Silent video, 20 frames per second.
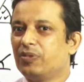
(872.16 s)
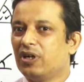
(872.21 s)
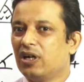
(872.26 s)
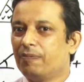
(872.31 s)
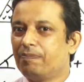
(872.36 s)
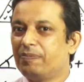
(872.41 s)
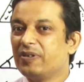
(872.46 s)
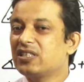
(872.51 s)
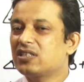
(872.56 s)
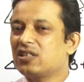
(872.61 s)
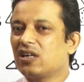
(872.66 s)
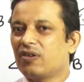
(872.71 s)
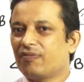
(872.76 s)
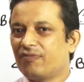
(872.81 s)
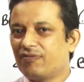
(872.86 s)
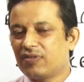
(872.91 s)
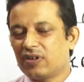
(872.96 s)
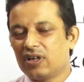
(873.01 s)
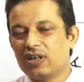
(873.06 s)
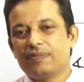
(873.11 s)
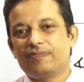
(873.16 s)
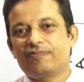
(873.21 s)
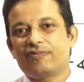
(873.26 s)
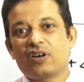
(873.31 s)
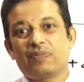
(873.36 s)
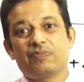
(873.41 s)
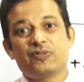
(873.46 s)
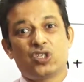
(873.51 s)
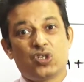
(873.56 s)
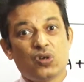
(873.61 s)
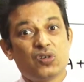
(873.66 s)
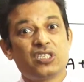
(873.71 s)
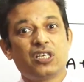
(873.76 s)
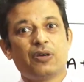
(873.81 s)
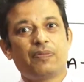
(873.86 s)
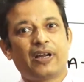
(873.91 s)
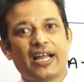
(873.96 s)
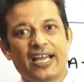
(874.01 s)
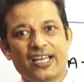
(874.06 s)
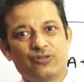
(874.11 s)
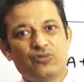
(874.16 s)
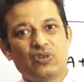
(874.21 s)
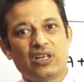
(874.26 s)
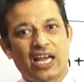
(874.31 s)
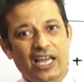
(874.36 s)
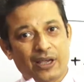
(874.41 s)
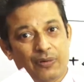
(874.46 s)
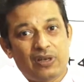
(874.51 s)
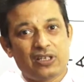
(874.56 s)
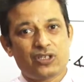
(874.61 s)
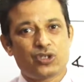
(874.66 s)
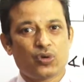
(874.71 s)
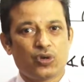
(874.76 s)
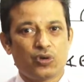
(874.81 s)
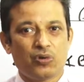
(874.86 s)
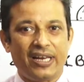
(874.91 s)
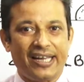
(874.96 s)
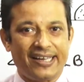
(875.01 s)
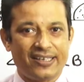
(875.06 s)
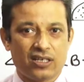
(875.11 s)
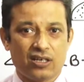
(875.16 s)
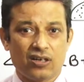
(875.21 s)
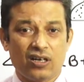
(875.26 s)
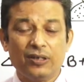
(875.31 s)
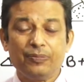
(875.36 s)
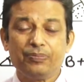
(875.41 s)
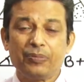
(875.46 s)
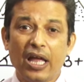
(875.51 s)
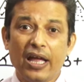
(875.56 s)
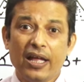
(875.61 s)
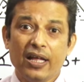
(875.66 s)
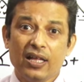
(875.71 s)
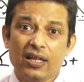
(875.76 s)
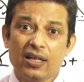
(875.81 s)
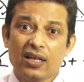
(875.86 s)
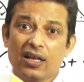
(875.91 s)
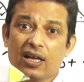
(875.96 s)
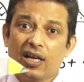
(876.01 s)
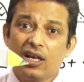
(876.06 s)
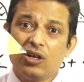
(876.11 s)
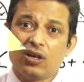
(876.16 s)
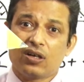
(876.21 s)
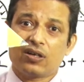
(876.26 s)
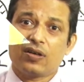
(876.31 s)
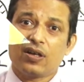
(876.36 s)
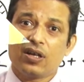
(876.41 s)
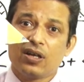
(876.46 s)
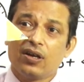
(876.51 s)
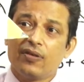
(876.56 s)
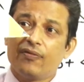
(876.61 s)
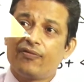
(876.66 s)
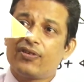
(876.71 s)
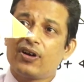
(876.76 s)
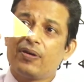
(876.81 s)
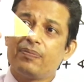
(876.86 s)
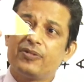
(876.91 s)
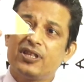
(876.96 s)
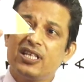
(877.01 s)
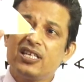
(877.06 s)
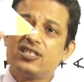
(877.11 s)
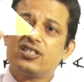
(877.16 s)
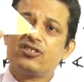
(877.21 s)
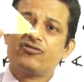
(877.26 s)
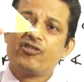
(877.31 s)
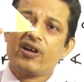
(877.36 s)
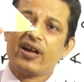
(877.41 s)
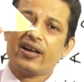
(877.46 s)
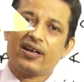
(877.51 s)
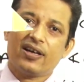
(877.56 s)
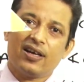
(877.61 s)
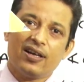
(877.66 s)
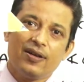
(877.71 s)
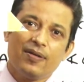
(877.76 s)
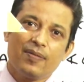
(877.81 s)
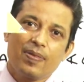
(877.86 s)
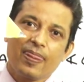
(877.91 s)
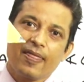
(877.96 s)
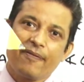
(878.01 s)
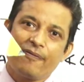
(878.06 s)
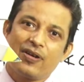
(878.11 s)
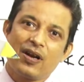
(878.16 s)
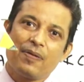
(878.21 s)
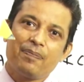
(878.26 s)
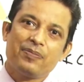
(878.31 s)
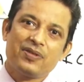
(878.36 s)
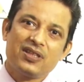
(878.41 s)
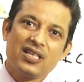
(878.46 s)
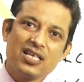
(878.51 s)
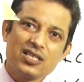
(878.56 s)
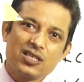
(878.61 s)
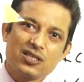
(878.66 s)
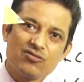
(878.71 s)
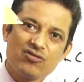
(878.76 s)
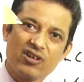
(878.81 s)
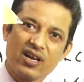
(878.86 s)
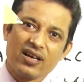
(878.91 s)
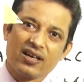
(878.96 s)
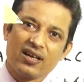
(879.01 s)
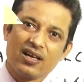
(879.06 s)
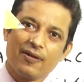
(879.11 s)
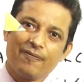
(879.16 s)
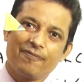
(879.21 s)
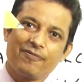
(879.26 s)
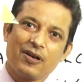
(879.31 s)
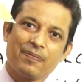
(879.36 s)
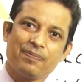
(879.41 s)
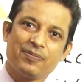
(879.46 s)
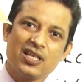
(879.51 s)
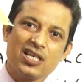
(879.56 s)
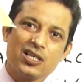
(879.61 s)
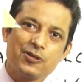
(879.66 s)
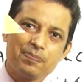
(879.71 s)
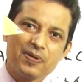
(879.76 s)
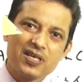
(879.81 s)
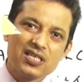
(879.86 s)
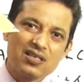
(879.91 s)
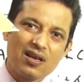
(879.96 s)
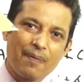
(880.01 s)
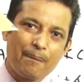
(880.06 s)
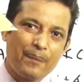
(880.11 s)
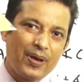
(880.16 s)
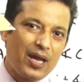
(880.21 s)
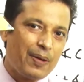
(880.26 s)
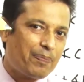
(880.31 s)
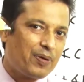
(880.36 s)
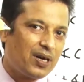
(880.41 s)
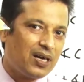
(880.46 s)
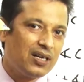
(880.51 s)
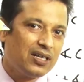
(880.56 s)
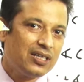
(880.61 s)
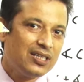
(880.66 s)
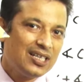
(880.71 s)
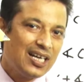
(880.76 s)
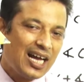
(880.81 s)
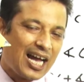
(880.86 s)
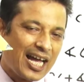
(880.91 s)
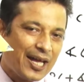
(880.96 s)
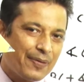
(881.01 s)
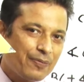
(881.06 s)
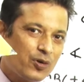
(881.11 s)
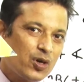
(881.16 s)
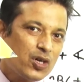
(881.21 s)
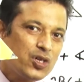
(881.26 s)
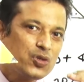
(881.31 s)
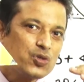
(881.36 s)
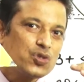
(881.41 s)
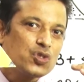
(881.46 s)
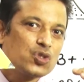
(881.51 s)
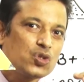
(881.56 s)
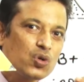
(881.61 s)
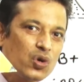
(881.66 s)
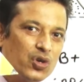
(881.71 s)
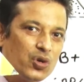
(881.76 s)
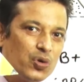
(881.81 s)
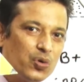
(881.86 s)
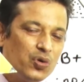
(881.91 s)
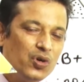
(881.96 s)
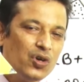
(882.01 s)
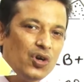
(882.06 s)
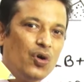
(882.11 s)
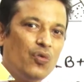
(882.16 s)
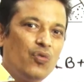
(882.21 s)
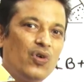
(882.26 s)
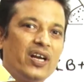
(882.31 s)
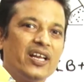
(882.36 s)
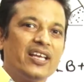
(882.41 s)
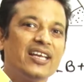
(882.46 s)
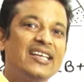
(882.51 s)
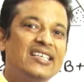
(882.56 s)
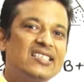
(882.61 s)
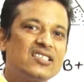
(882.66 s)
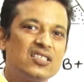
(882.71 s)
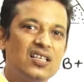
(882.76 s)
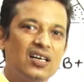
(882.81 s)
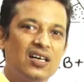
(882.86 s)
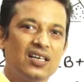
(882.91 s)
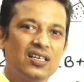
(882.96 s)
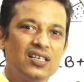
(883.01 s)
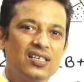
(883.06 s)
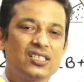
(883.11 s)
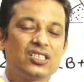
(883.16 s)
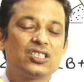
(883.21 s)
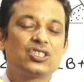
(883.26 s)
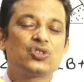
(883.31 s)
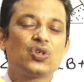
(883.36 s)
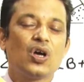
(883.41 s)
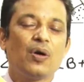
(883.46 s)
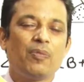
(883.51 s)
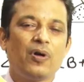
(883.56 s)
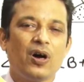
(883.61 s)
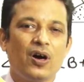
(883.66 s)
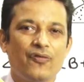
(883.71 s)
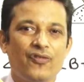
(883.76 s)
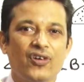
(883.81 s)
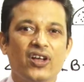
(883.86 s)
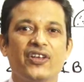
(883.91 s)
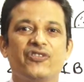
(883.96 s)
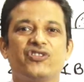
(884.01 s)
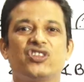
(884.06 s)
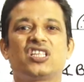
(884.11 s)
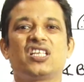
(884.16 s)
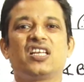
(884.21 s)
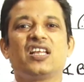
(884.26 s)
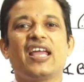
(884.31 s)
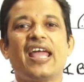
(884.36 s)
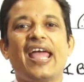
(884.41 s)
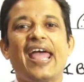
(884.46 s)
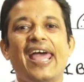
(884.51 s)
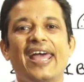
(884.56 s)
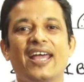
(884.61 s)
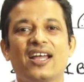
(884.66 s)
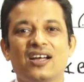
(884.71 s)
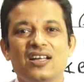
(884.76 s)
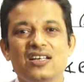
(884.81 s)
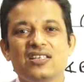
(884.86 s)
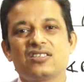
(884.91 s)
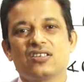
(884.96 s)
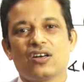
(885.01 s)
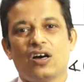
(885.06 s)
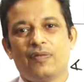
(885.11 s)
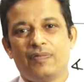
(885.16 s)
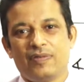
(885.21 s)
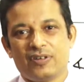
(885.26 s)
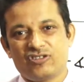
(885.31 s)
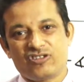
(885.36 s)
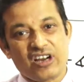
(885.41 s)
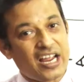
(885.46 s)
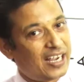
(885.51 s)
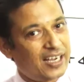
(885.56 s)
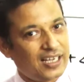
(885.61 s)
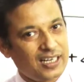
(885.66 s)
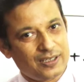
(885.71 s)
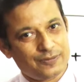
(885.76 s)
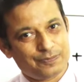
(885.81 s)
picture from GeoGebra as well, I will show you later on. Look, from this triangle, from this piece of paper, I am going to show you what is the sum of 3 angles of a triangle.